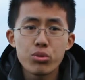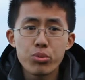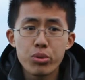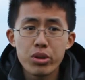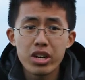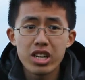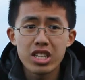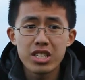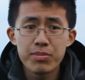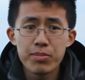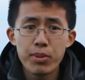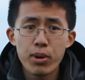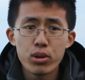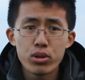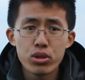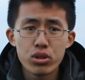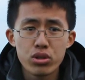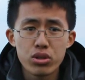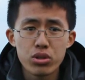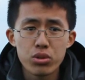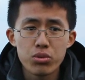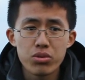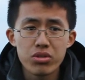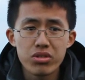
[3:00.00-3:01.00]
should wear exposure
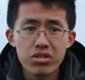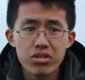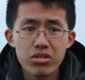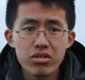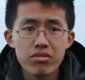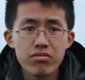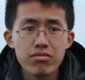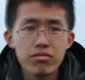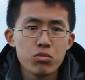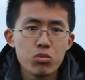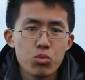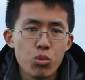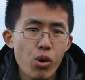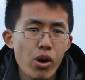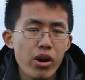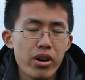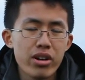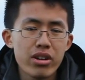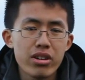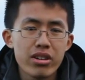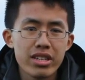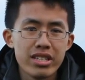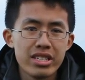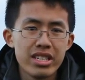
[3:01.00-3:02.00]
suits.
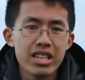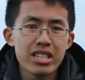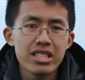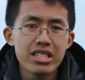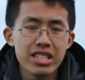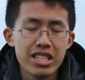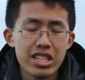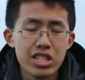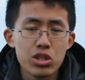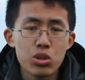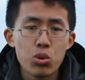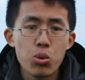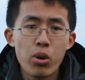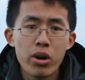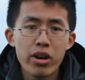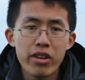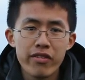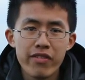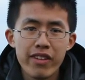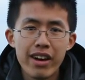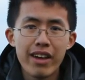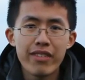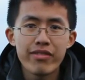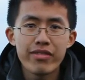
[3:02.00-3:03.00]
Water conducts heat
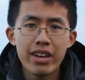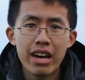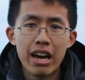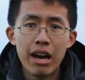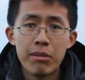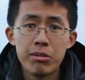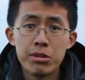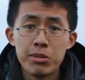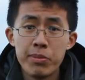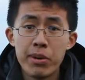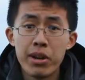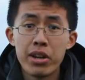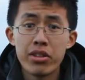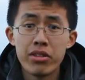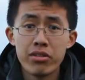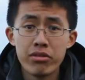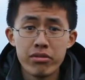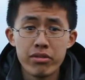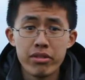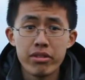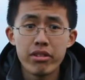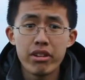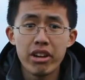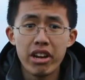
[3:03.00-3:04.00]
25 times better
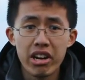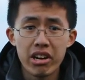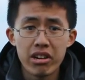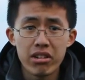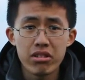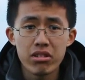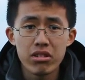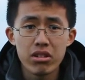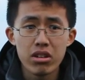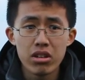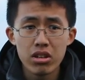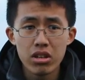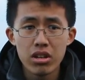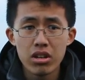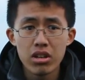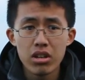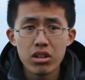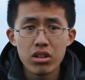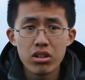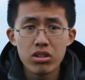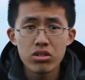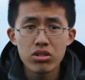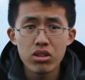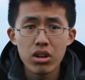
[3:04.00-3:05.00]
than air,
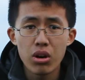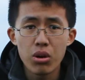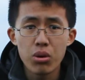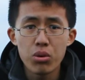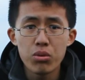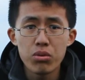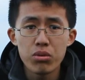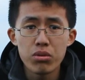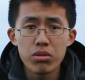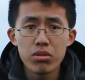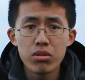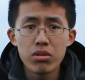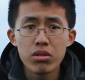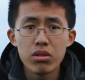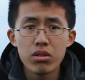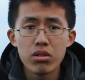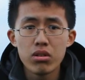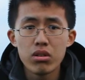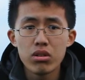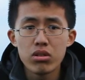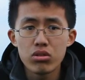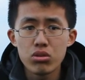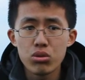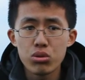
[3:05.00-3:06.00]
so
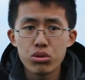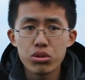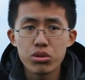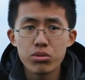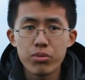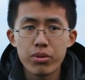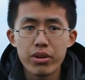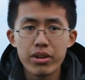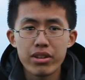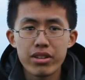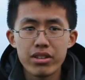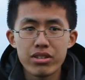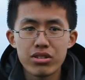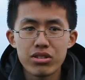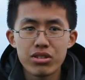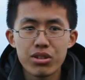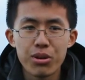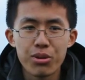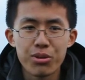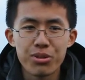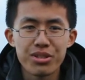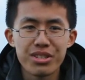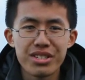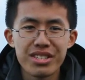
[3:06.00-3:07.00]
you should wear these
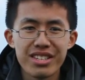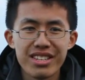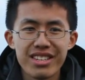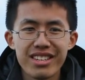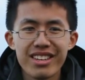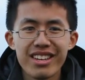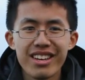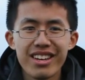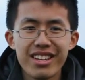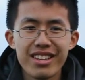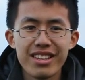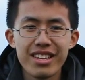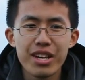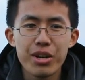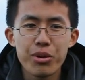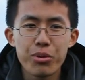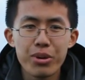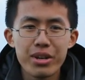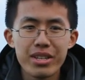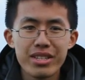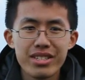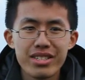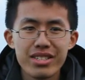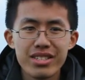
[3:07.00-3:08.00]
suits.
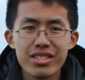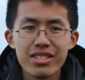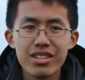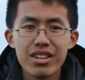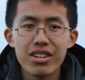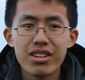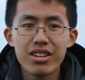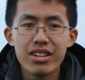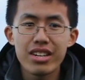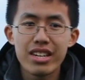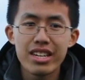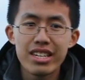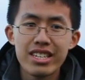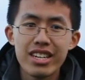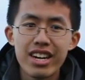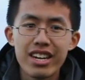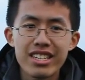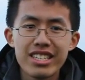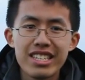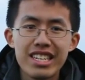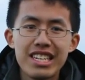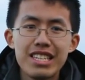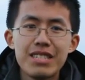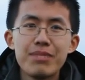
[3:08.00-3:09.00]
Liquids
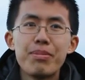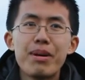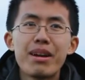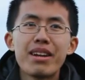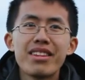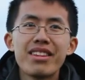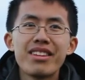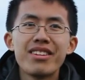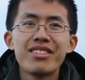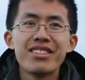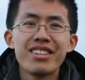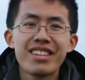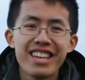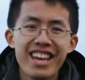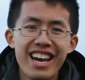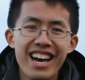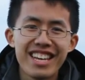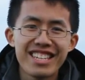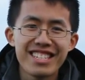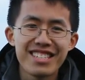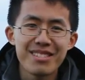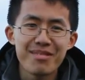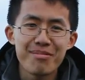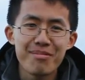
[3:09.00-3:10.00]
conduct heat better than
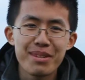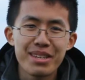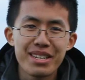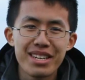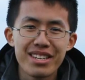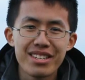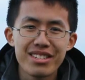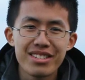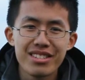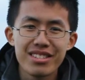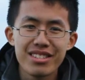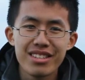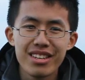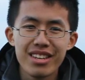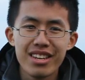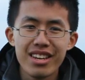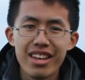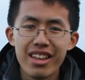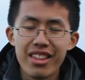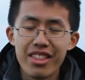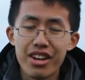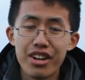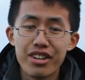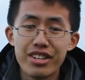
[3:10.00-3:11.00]
gases because
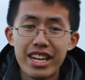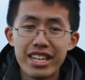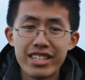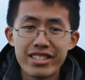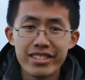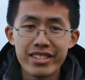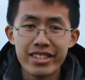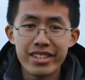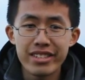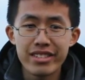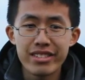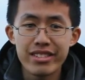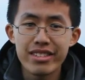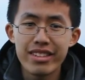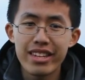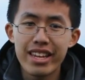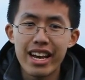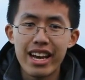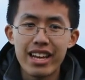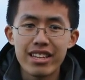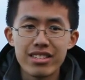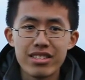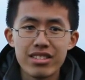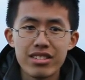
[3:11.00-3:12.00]
they are denser than
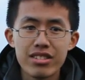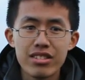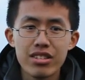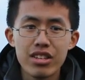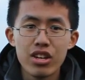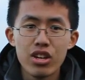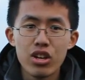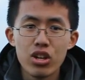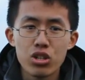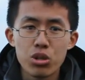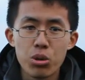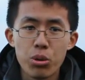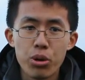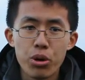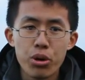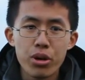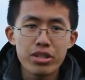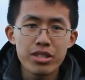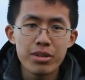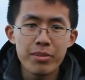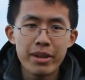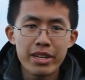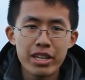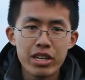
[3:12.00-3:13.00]
gases, so in
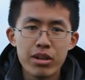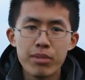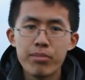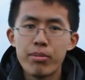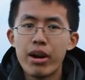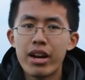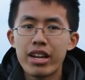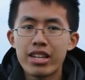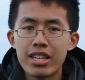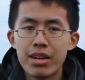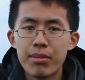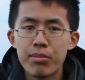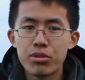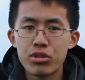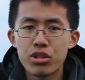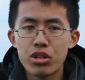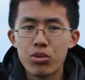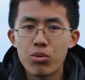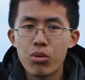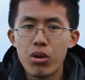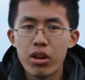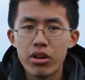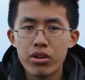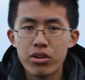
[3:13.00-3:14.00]
order to maintain your body
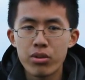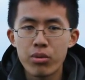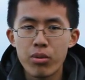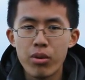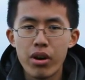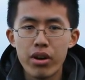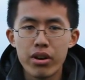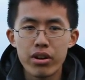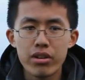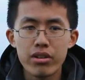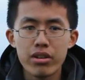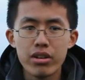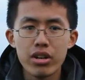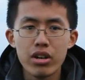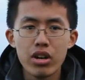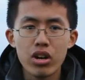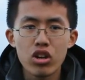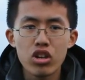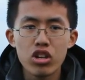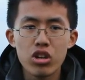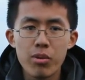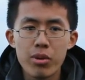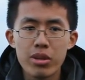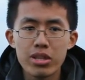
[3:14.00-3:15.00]
temperature while underwater,
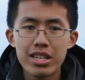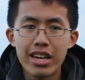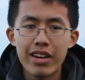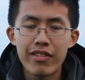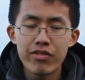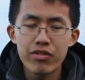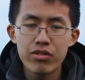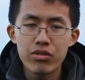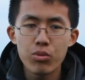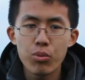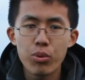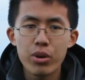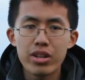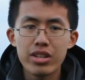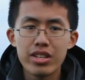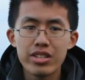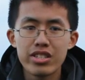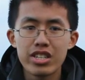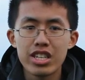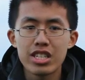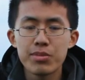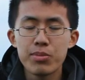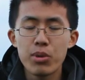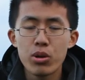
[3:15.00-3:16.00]
humans have to wear
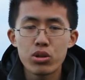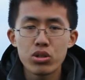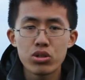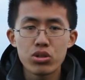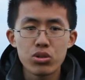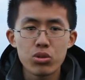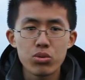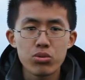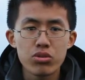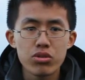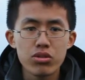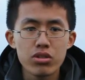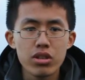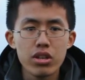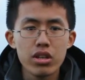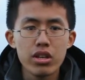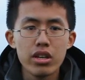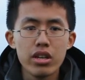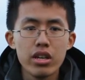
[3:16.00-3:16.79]
these exposure suits.